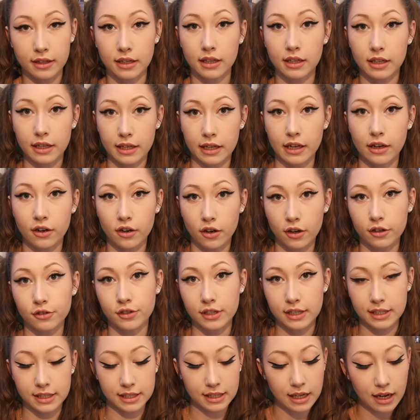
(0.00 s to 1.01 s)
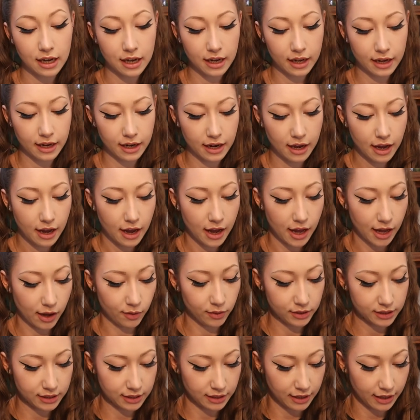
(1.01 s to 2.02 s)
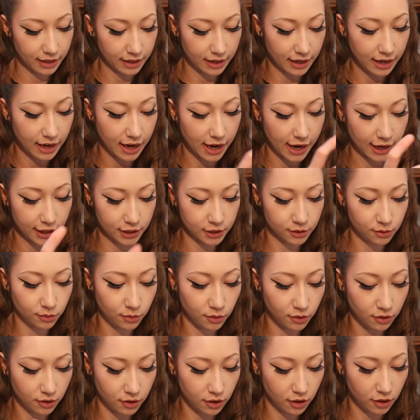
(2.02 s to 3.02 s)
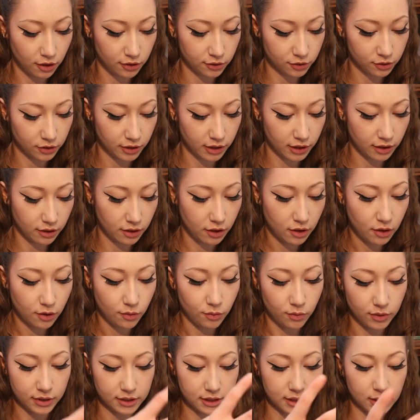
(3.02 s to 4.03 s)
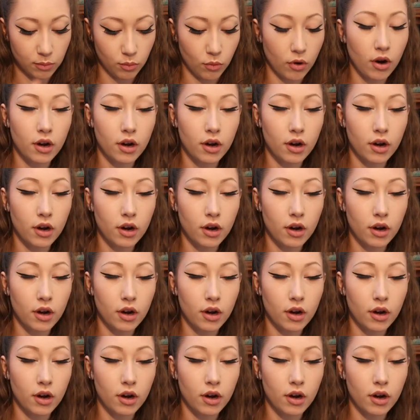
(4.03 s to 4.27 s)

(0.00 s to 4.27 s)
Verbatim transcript: the Leaky Cauldron sign, I was like an actual cauldron with some